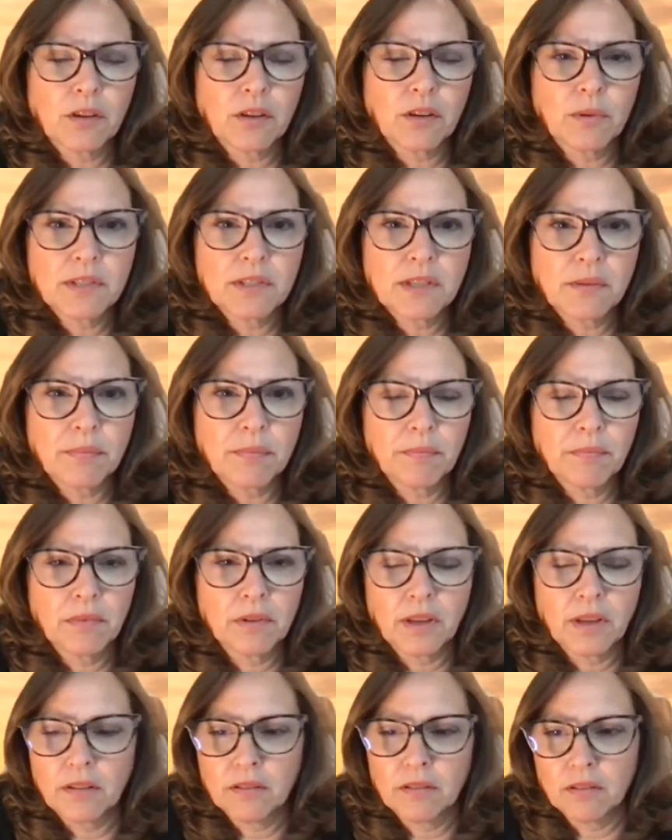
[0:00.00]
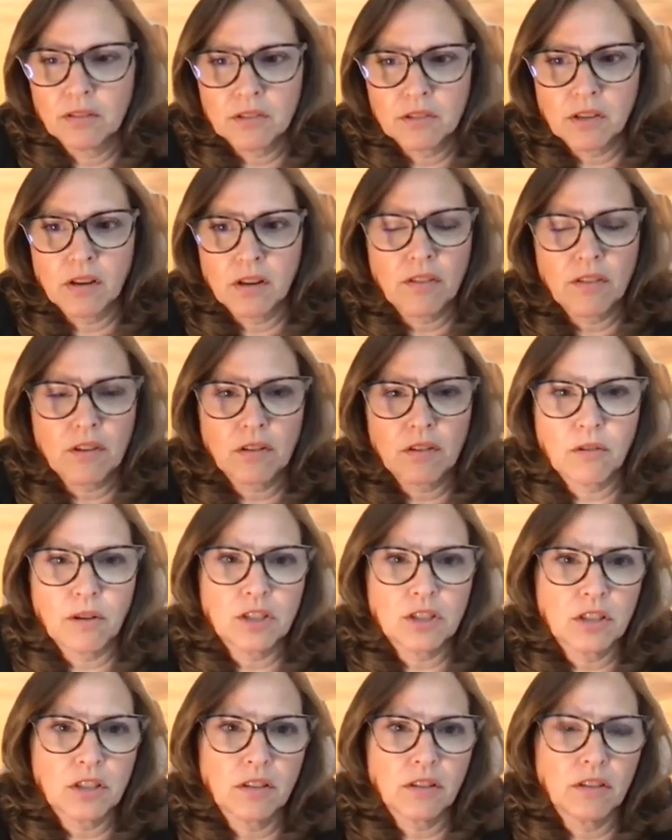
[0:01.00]
another
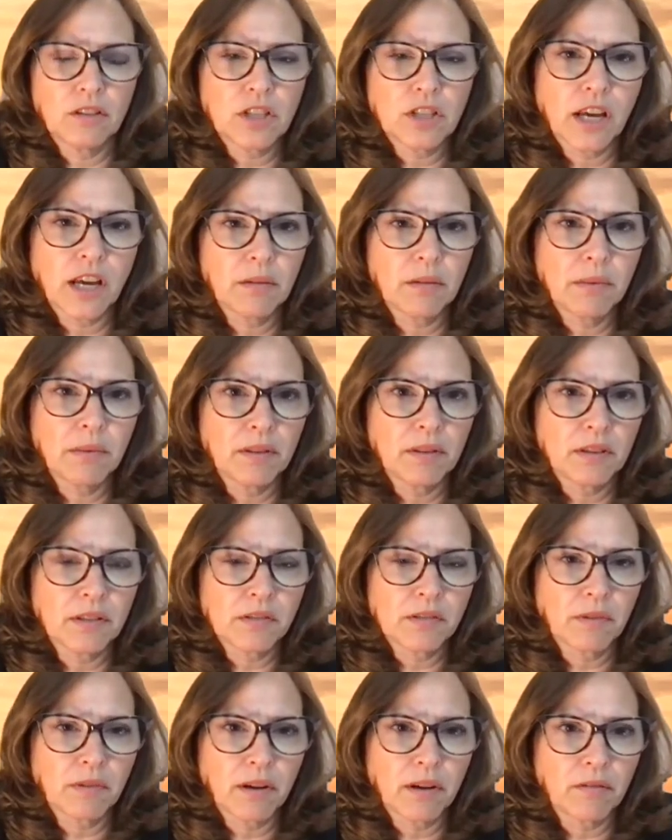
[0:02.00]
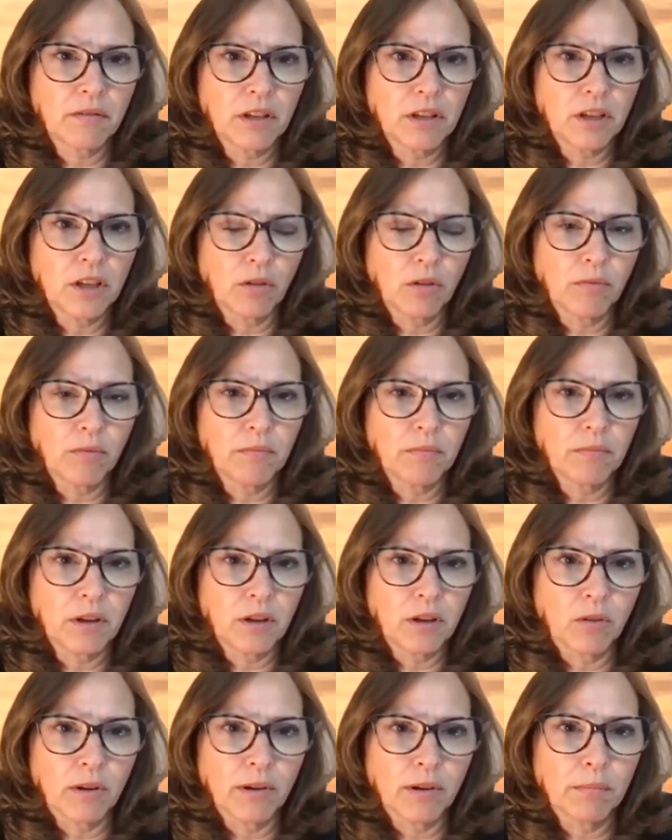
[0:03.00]
question in the chat about this around
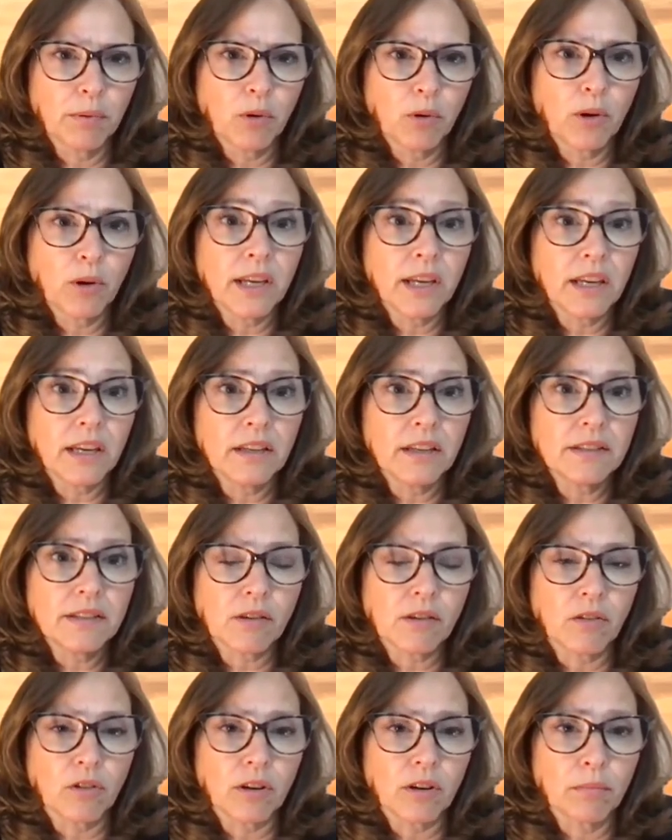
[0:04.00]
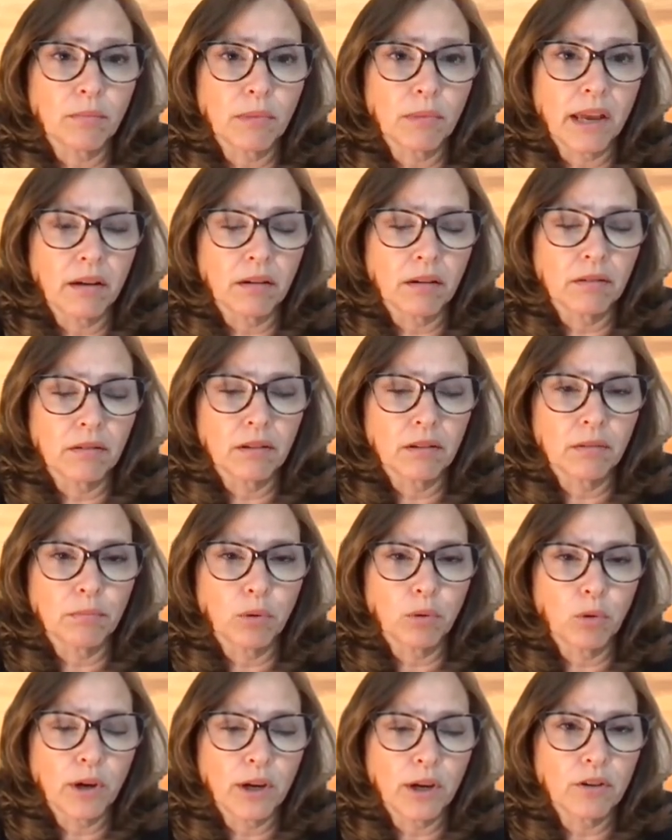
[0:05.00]
employees or
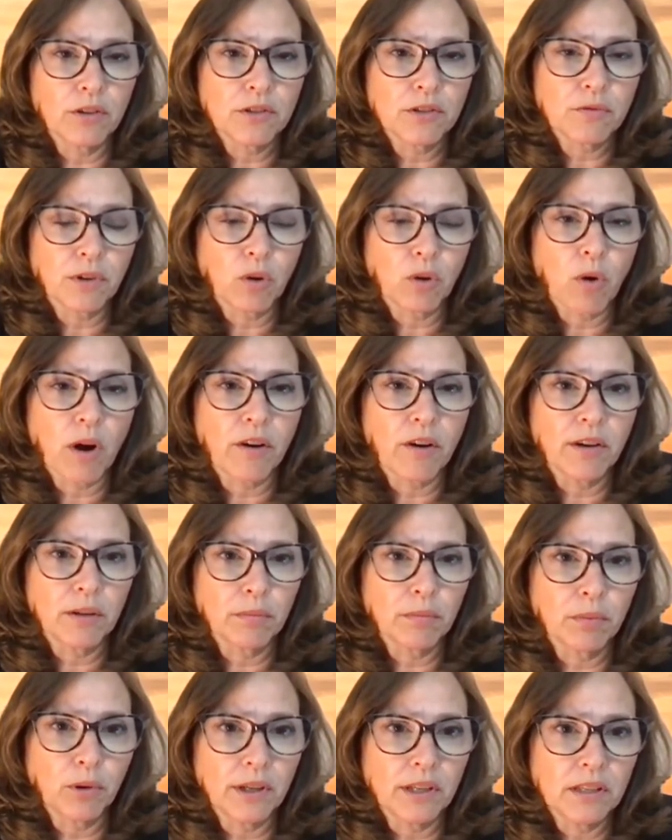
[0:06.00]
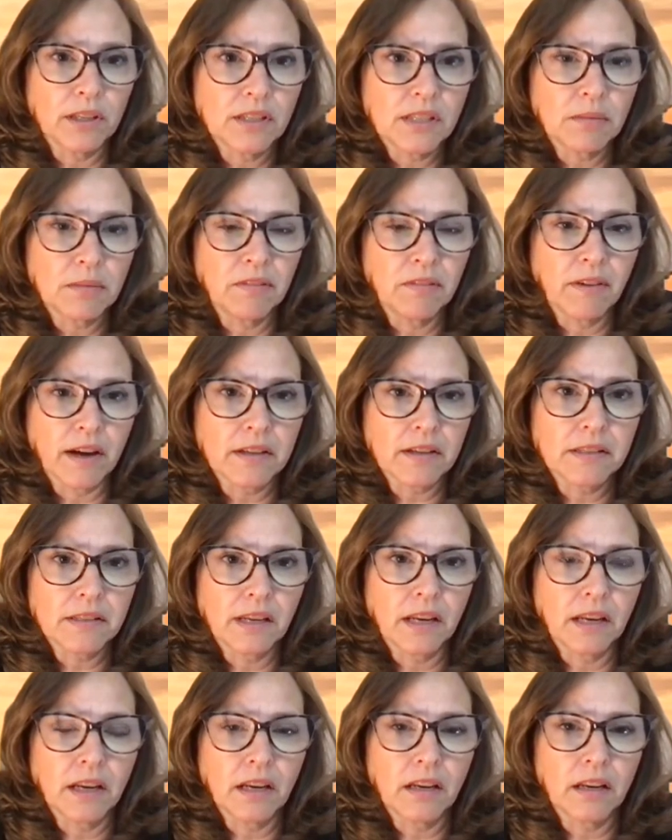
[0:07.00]
employers requiring employees to be
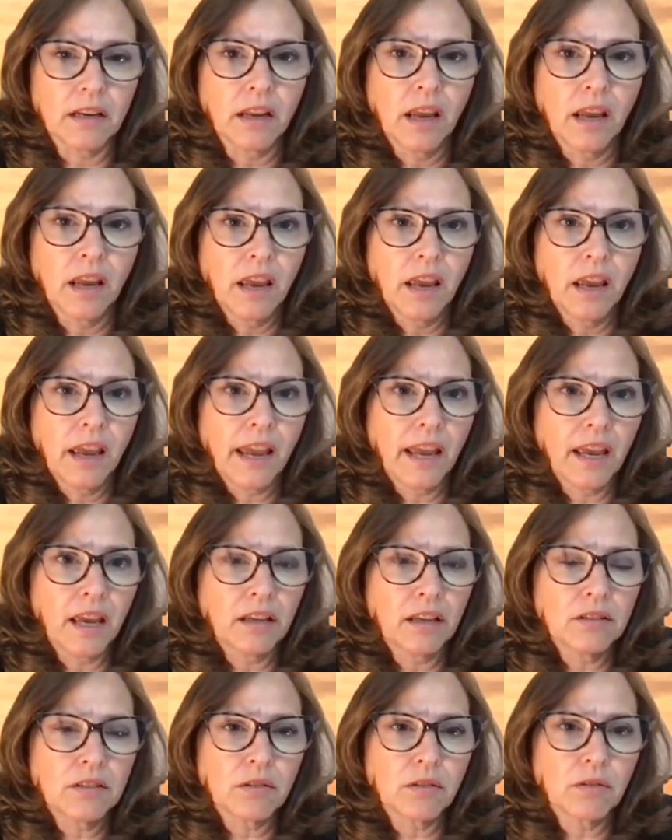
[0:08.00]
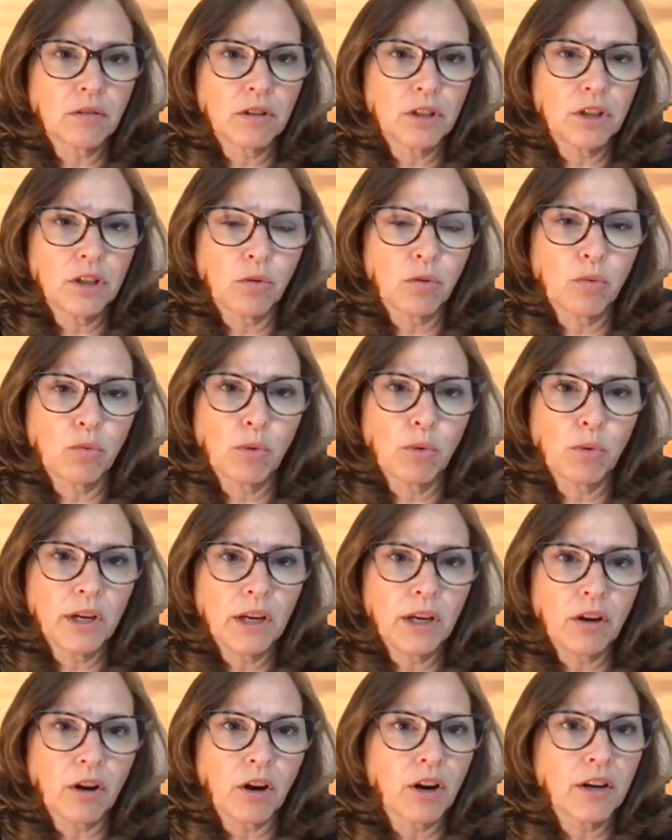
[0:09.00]
vaccinated, and
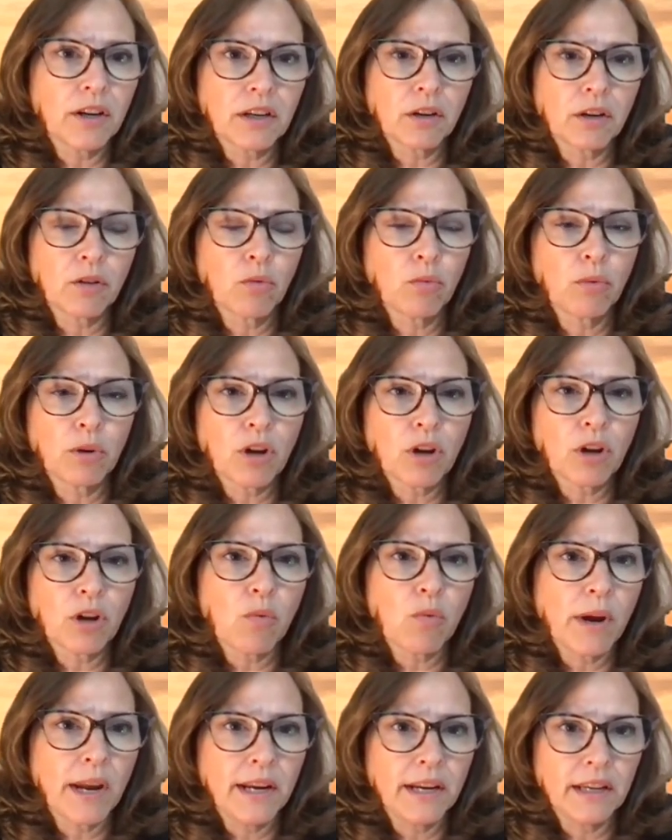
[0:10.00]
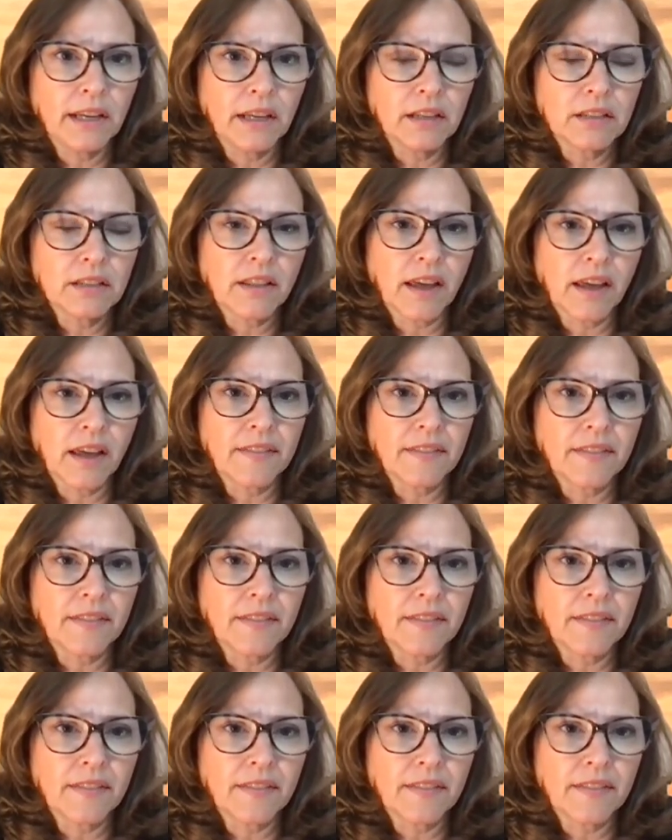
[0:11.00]
we're not wading into that